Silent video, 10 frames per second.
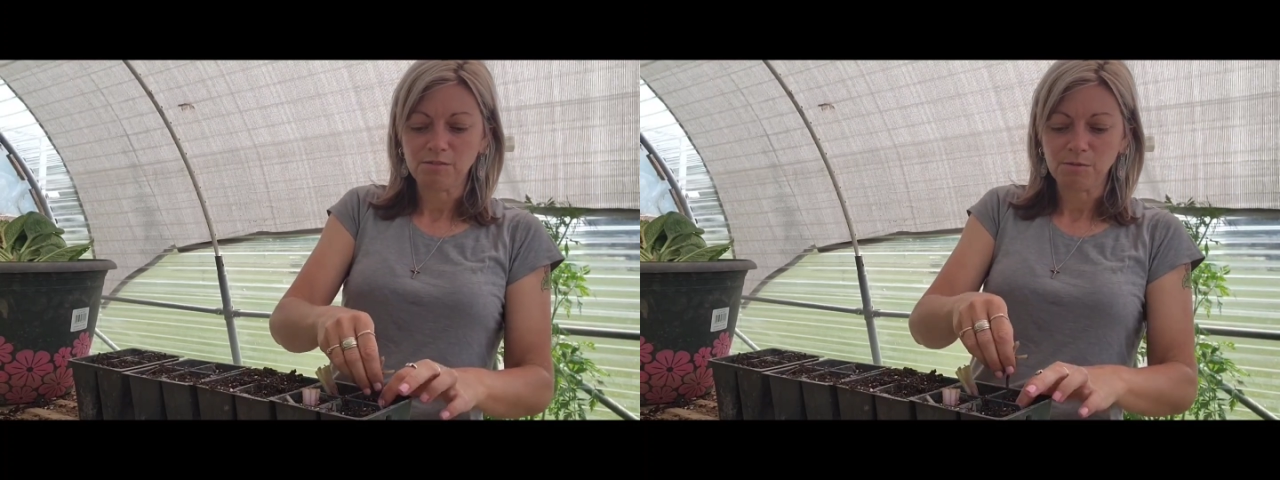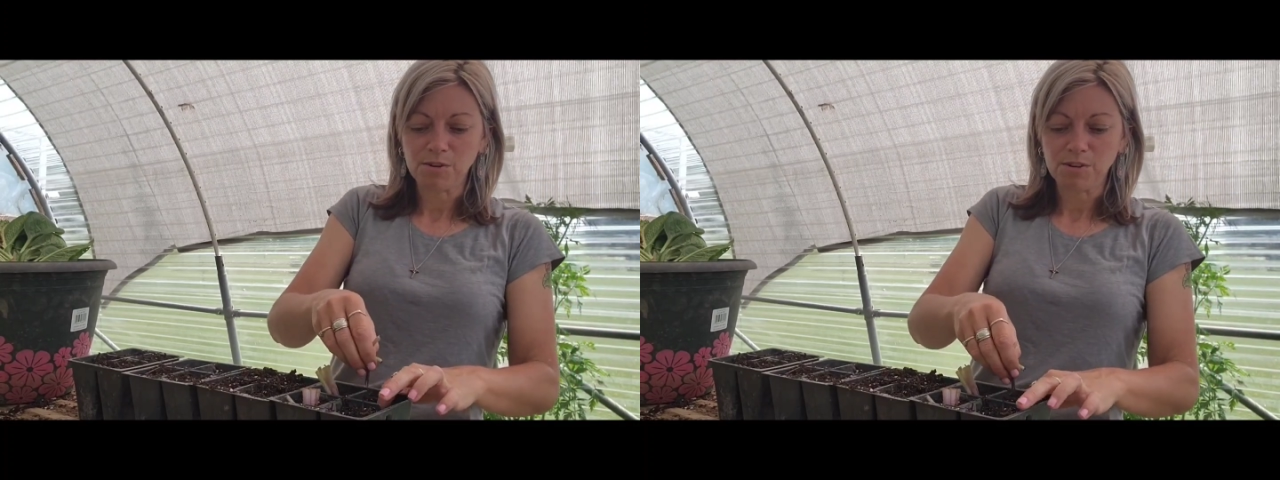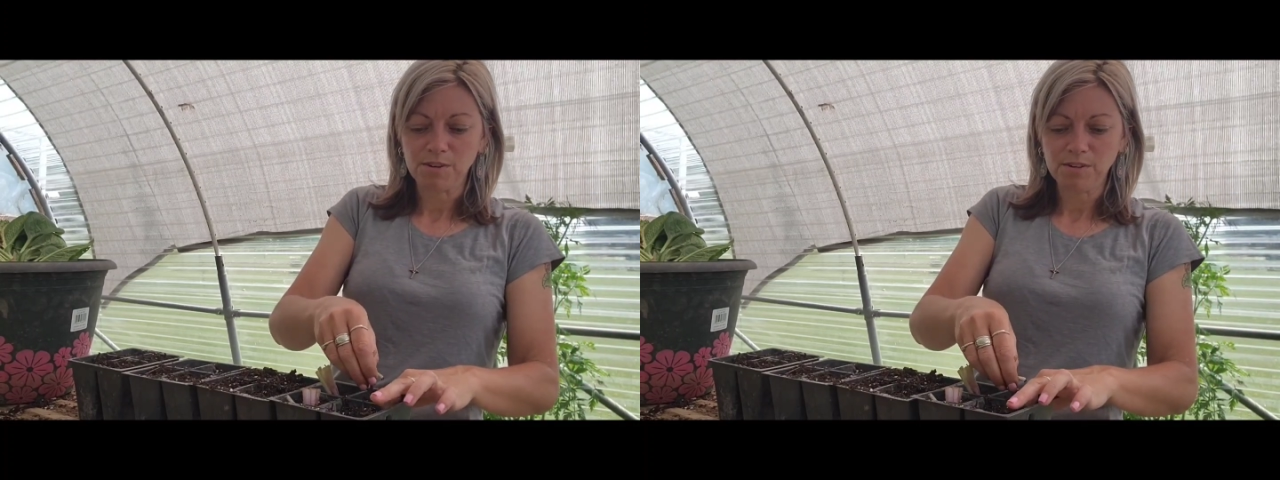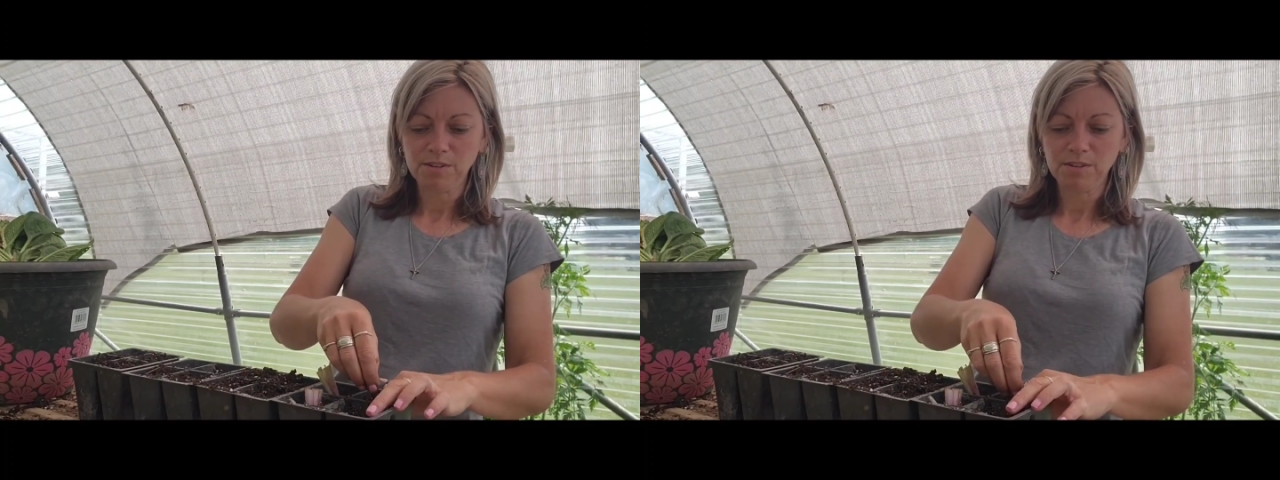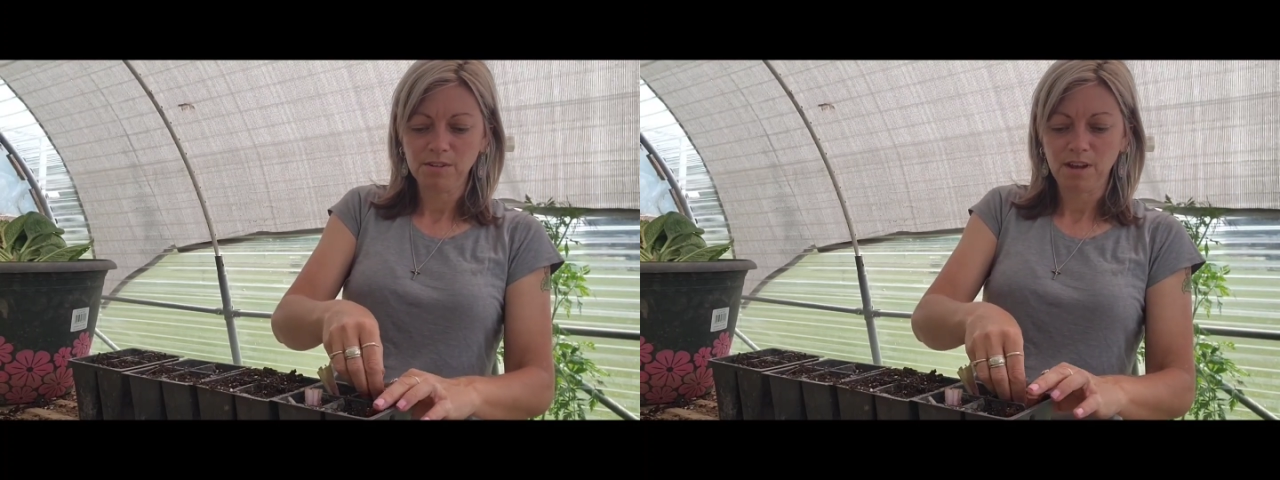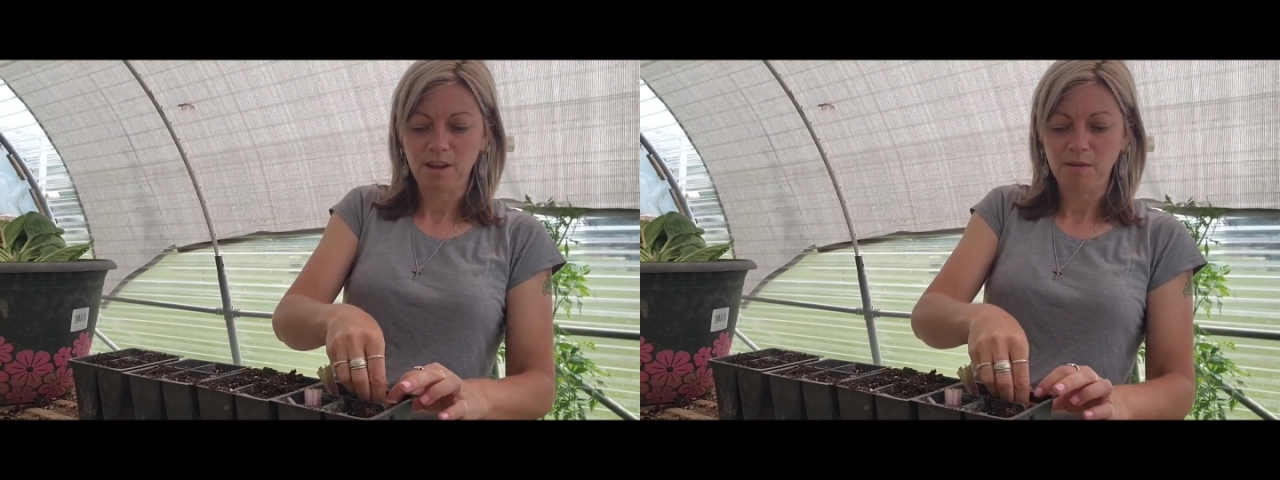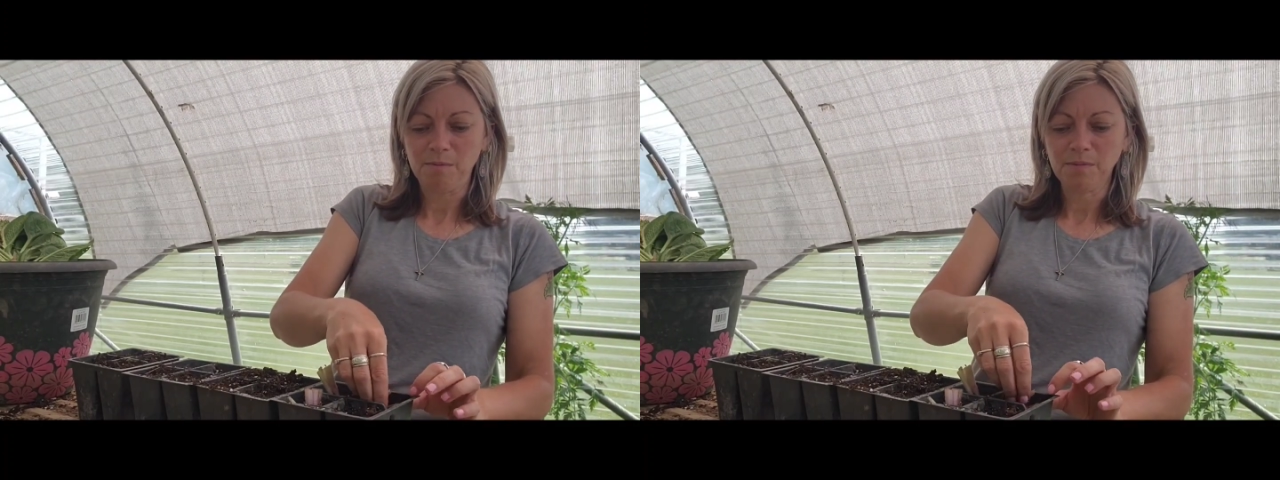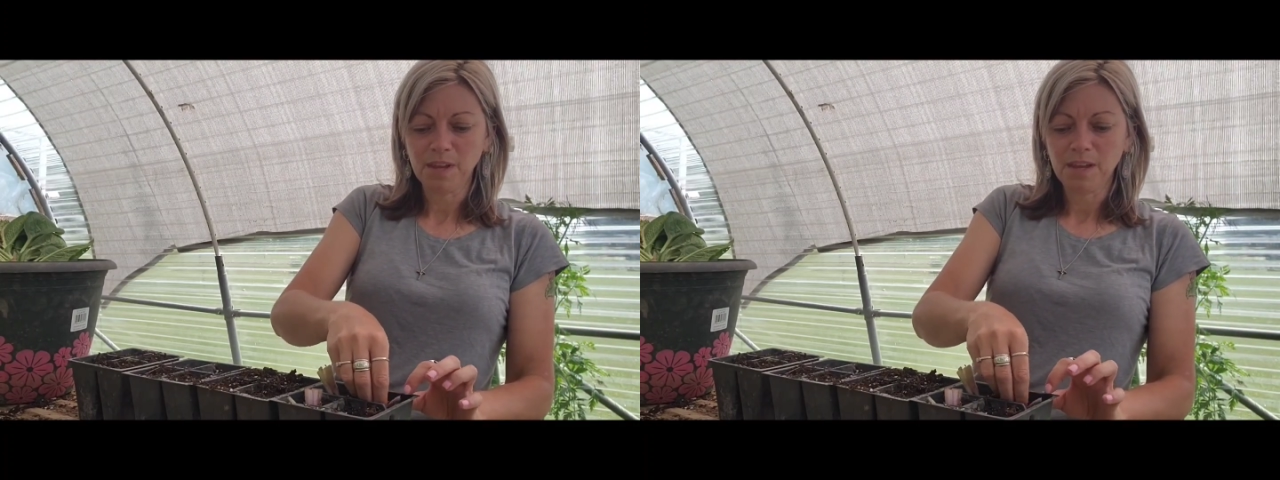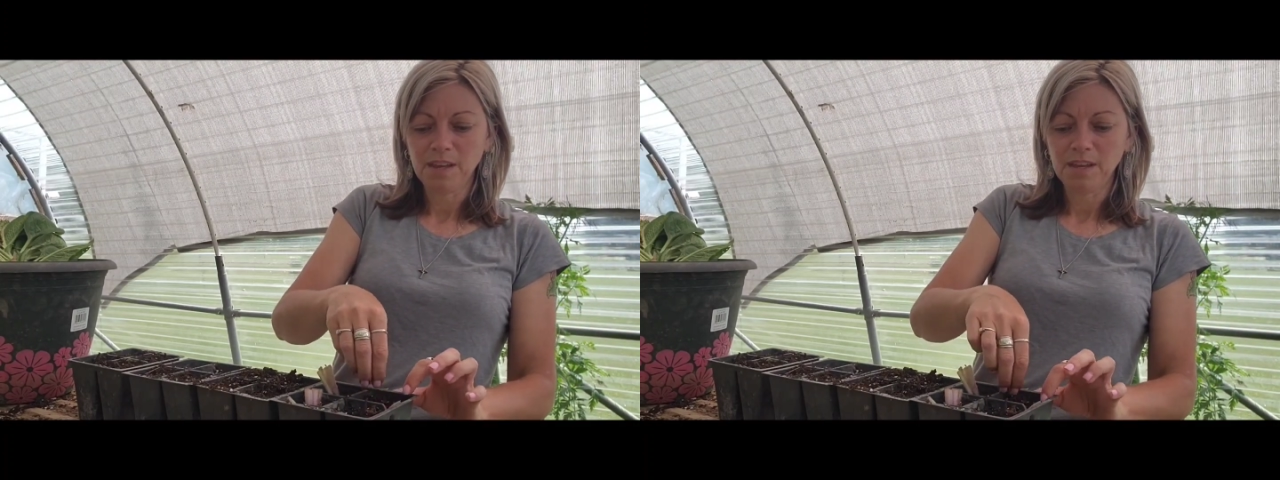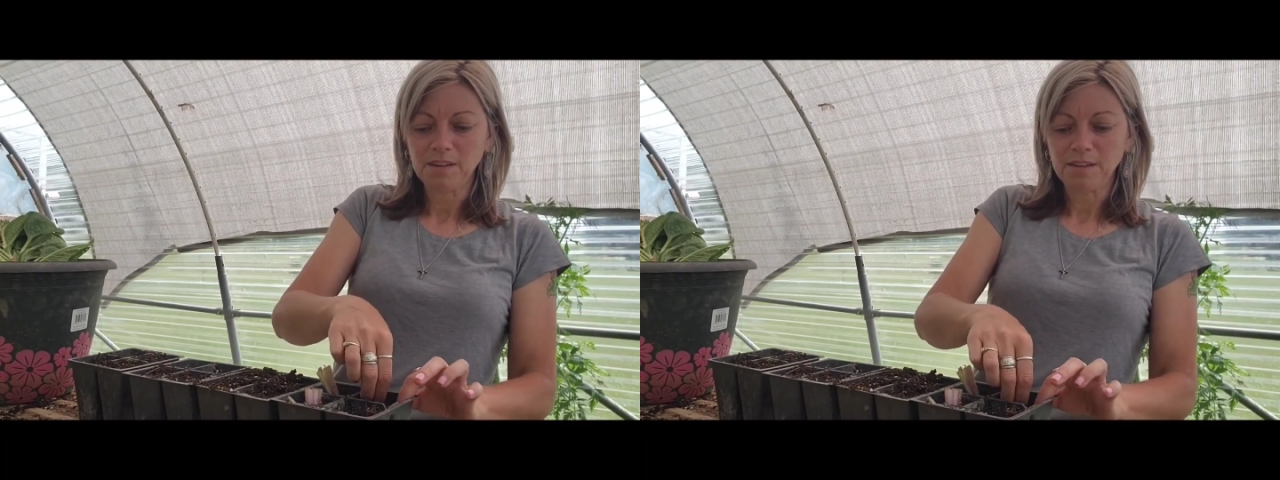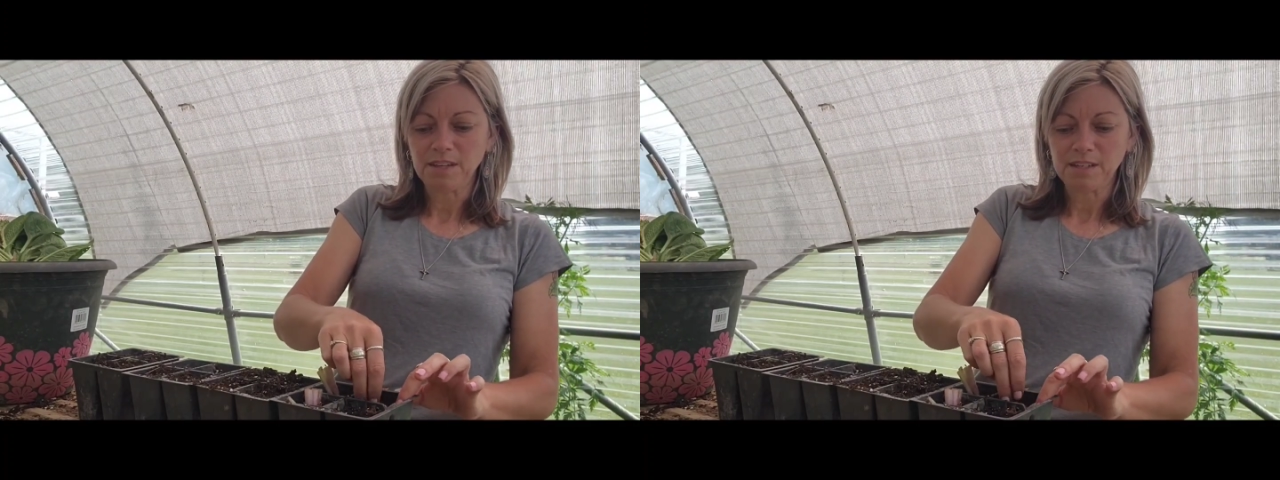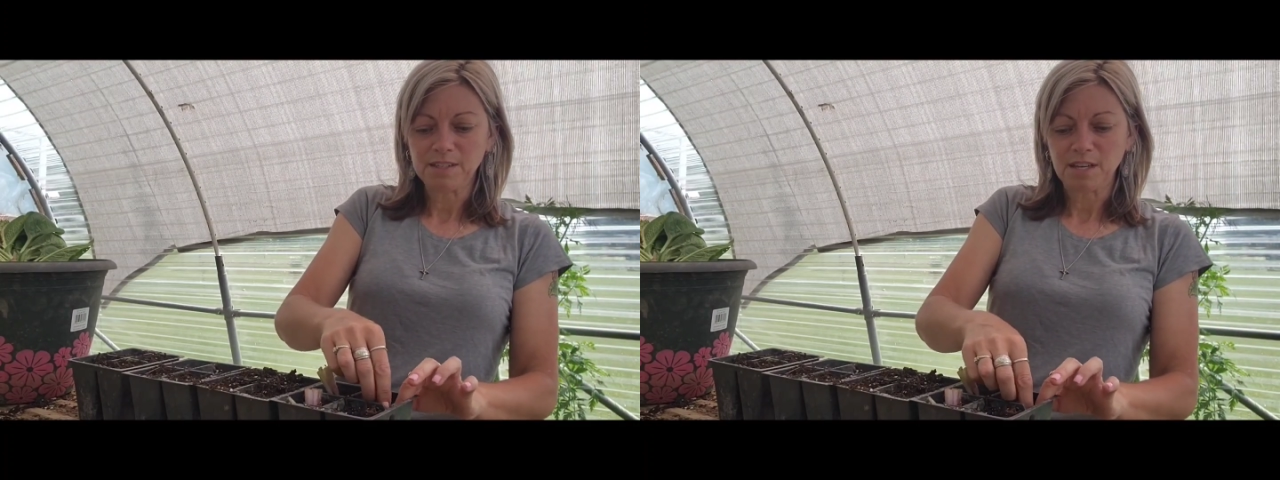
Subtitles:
for healing. It's